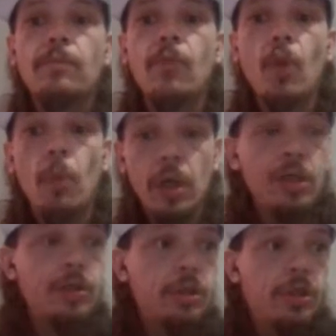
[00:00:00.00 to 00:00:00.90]
We're gonna
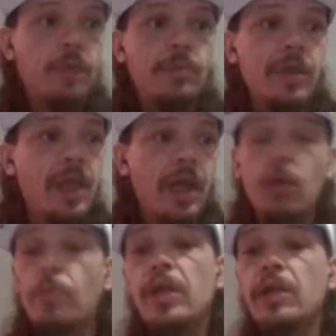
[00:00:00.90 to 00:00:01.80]
do something that
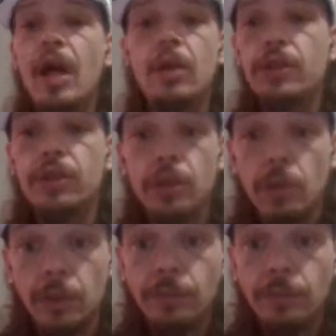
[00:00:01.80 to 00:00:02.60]
nobody else is doing.